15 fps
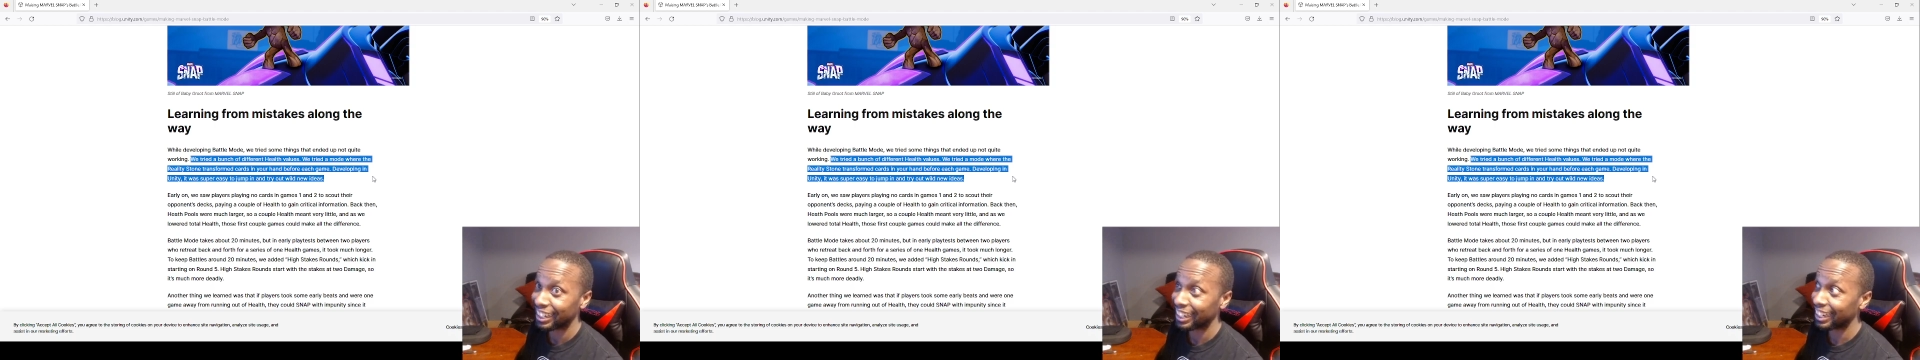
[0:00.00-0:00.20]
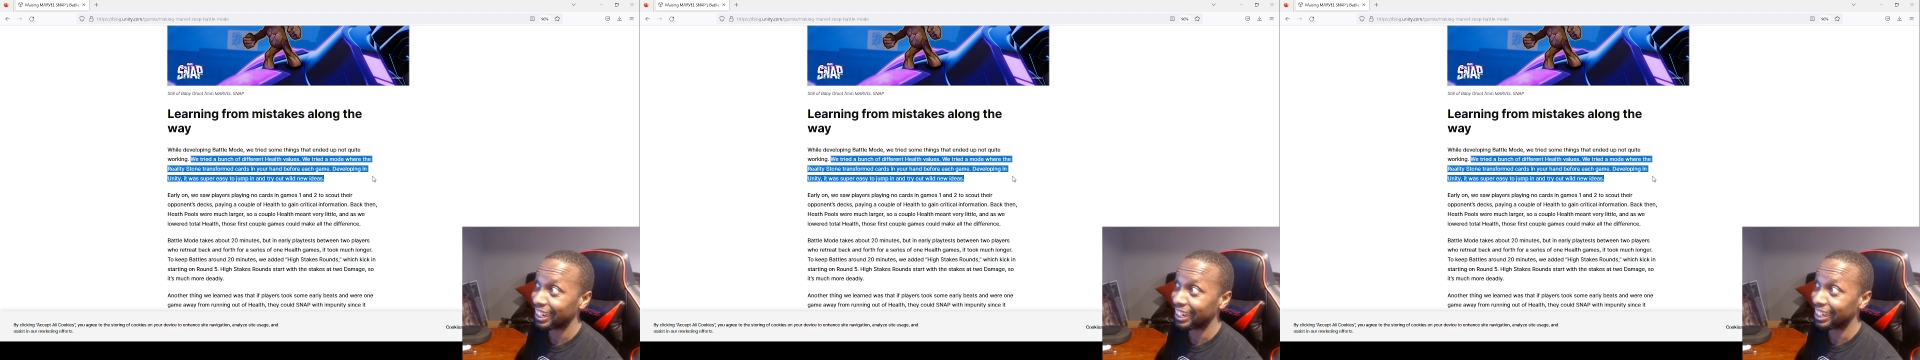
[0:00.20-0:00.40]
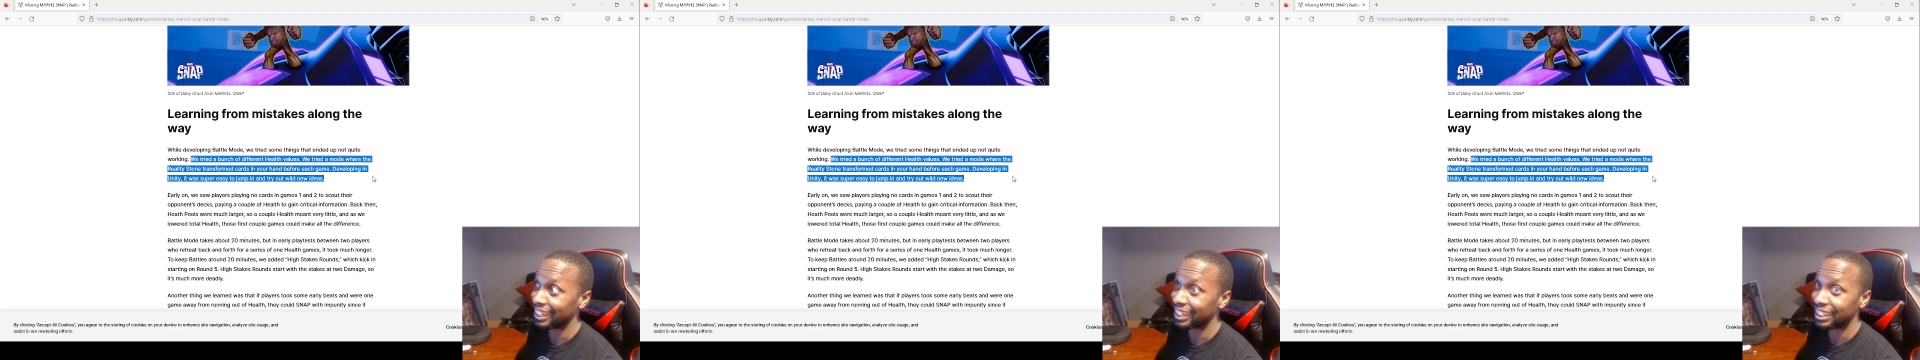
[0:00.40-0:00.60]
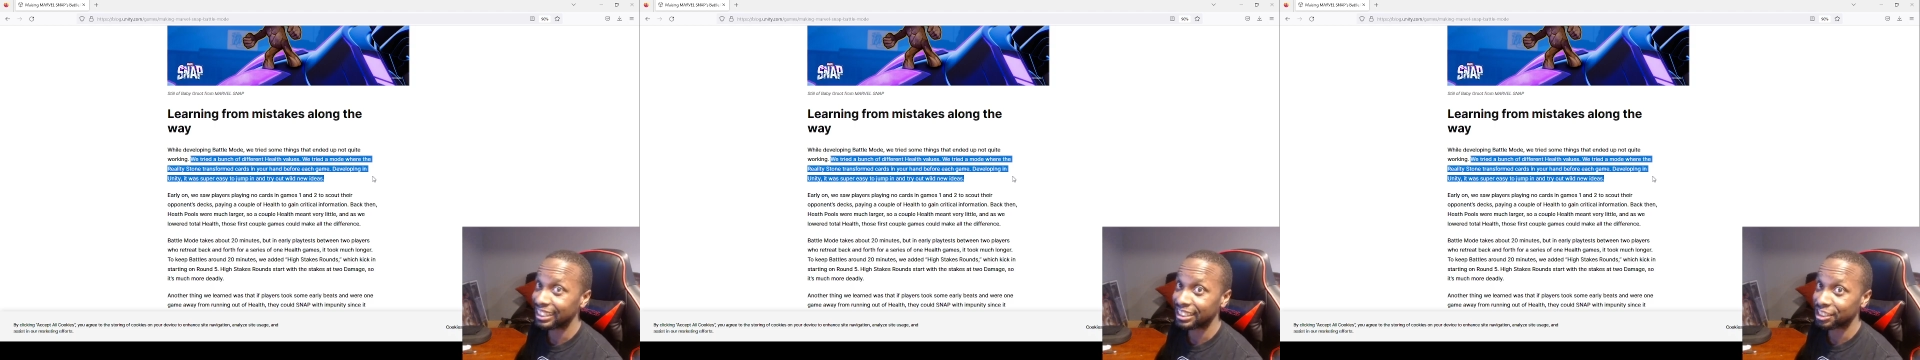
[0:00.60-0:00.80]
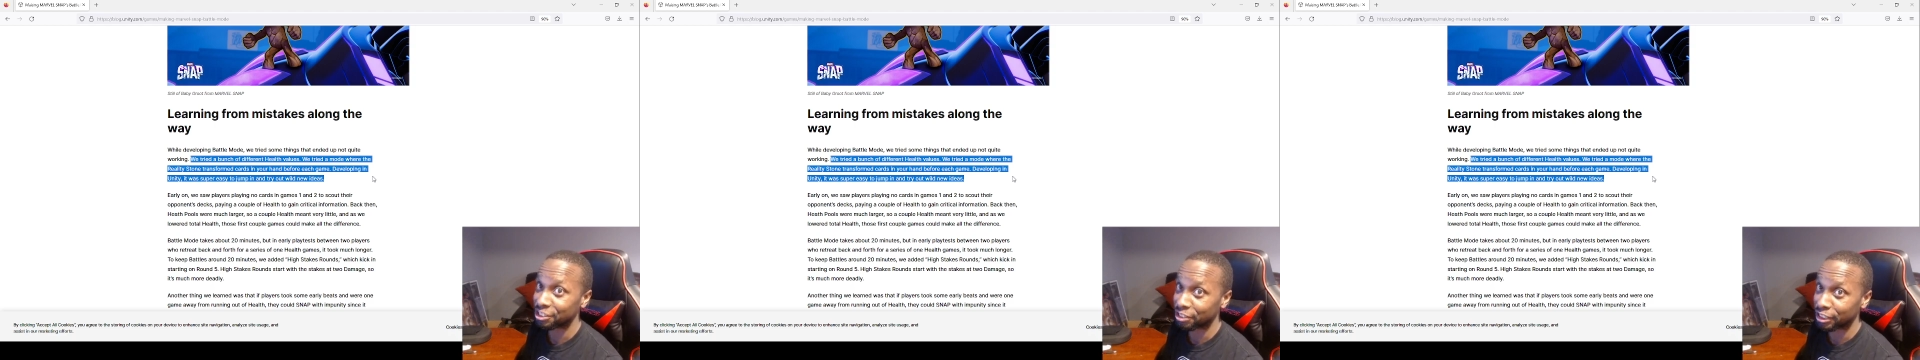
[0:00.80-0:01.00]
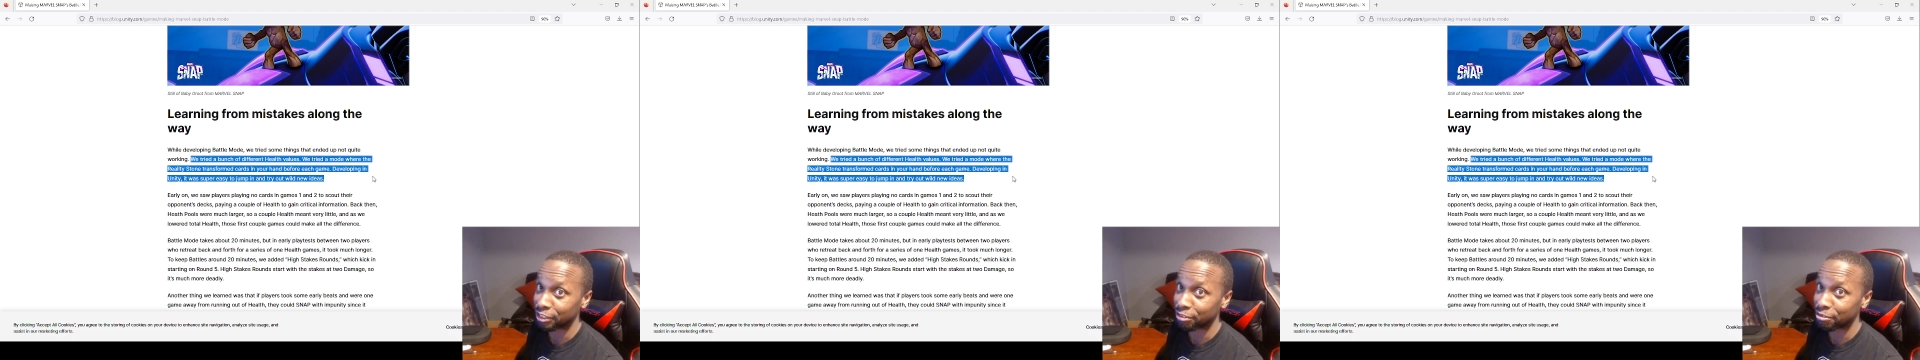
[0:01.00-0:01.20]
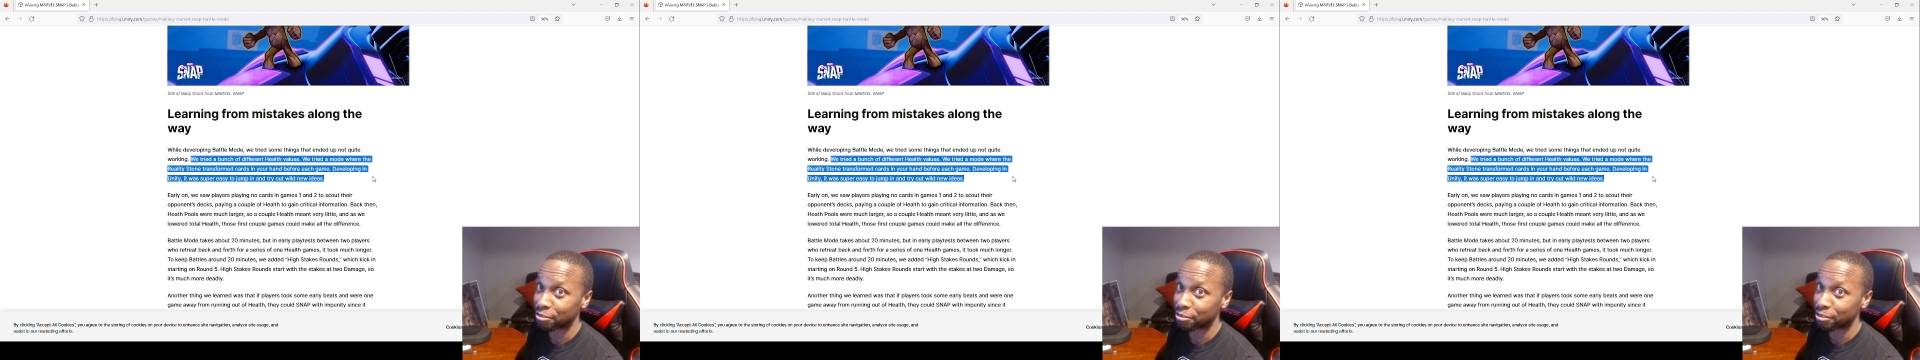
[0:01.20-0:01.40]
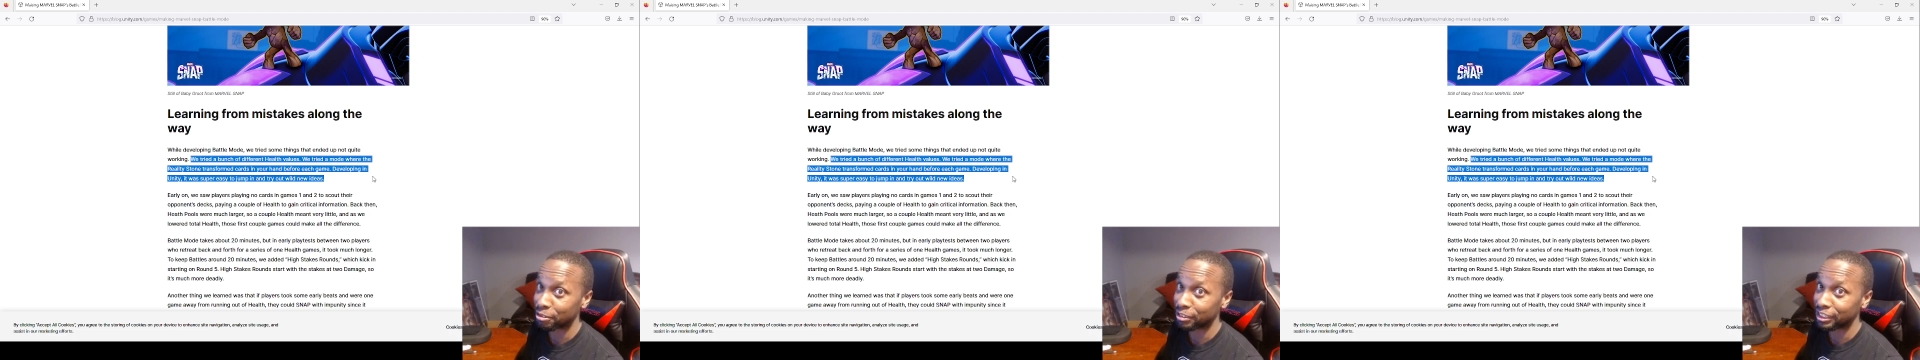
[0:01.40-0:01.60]
and then it gets
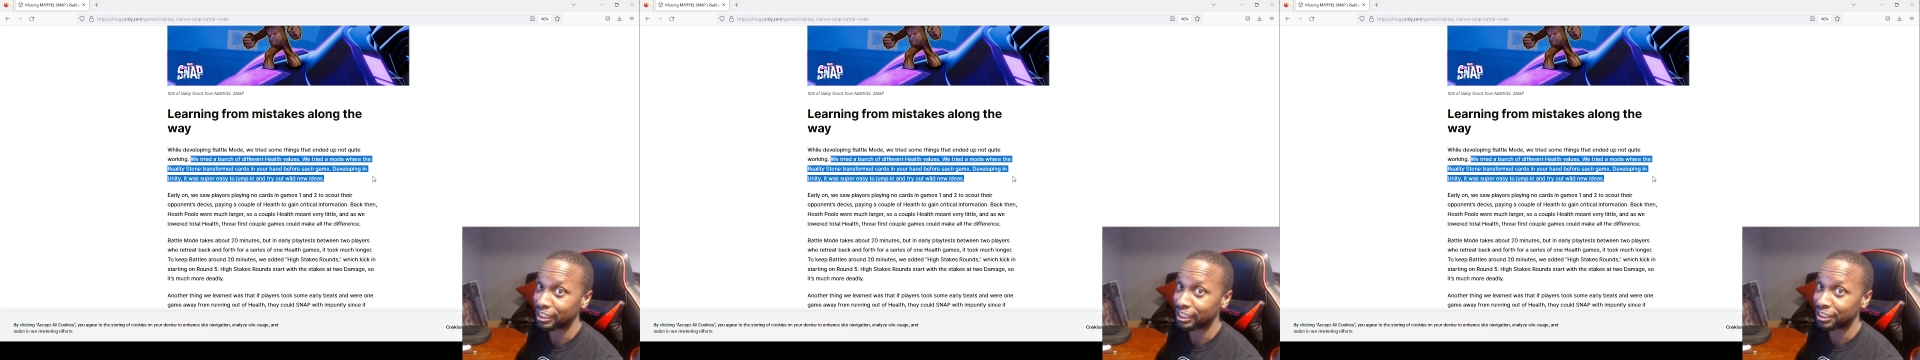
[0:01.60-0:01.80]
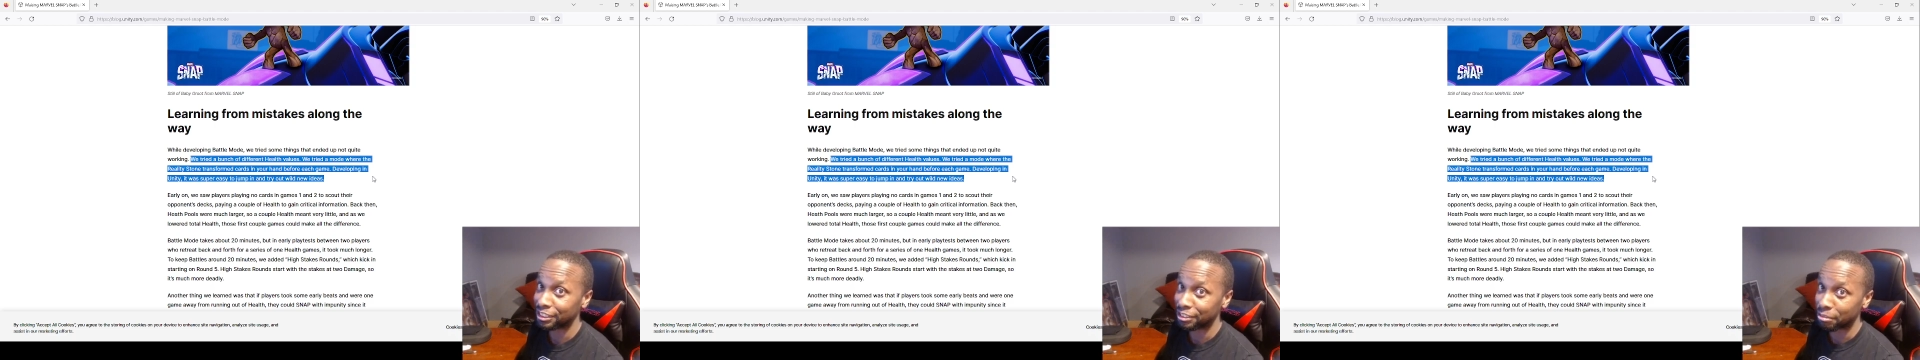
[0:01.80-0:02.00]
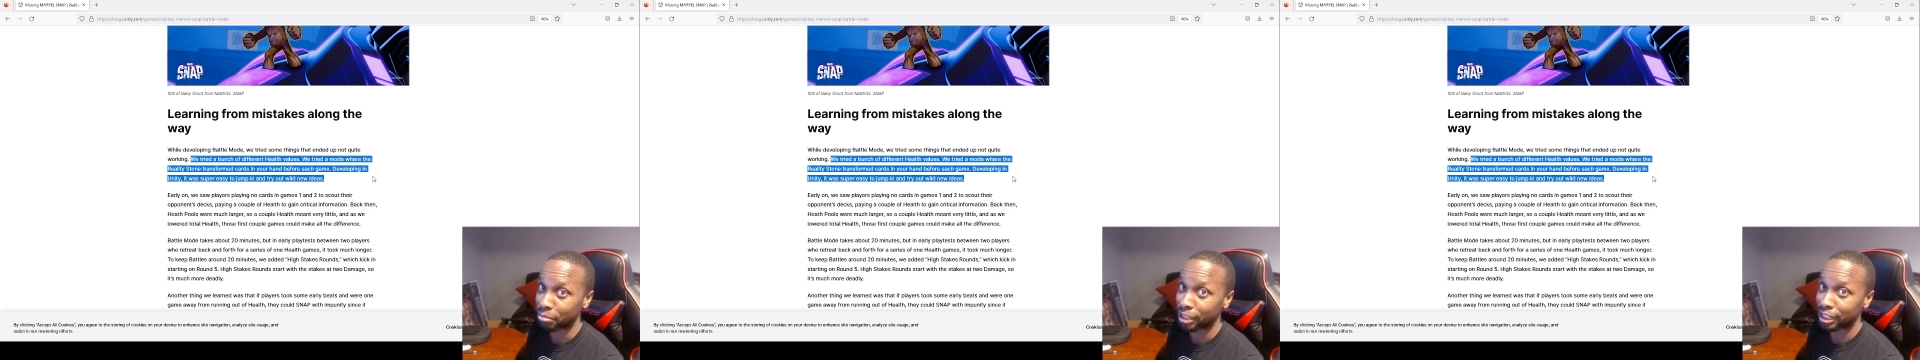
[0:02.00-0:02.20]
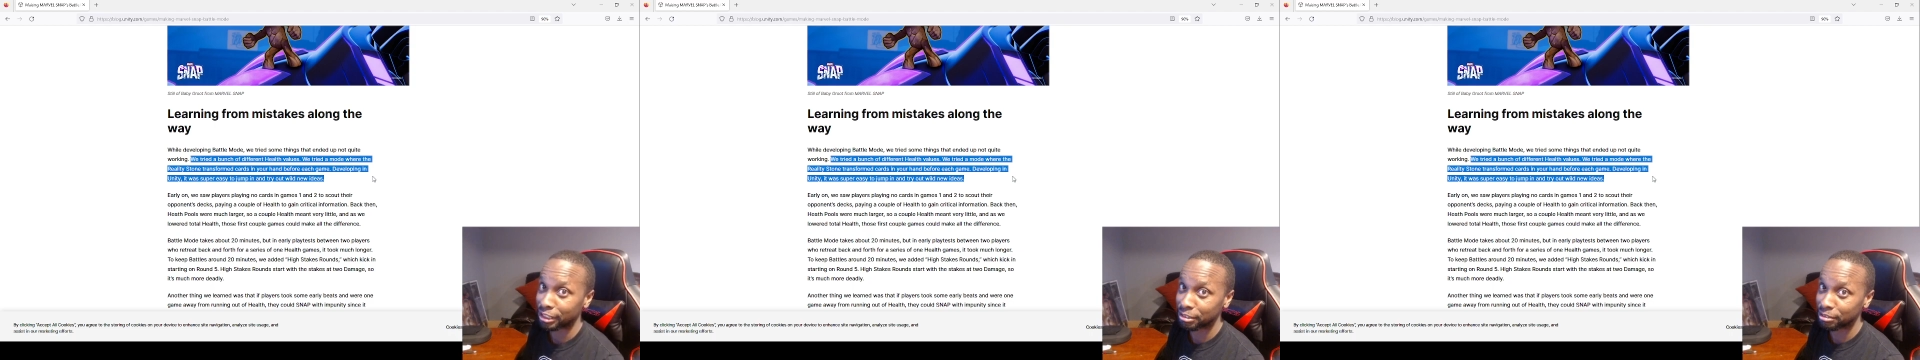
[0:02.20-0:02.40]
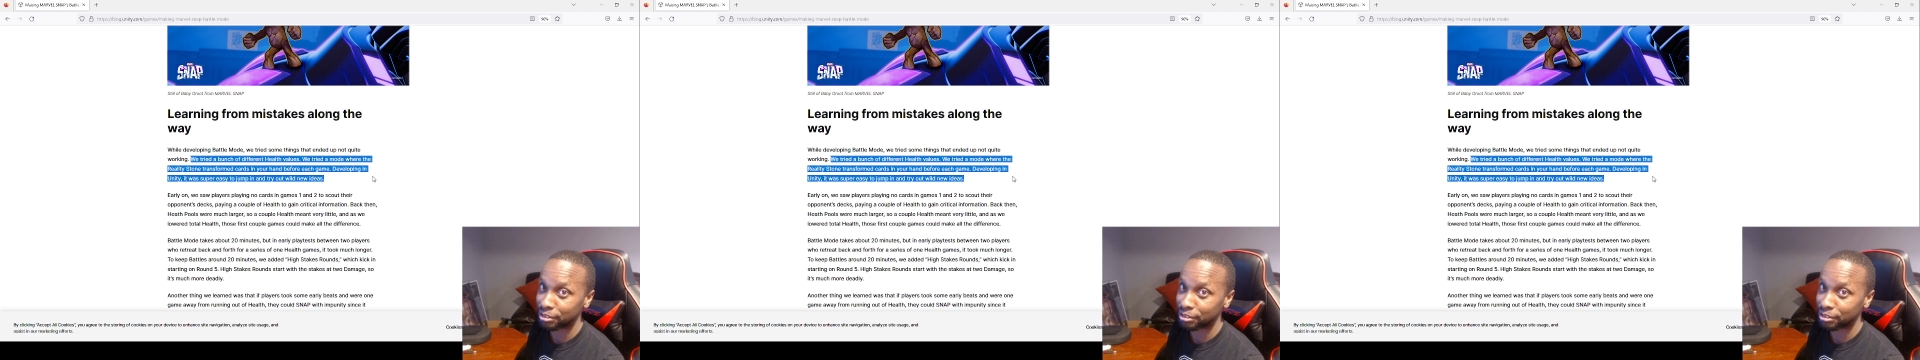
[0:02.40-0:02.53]
transformed into M'Baku.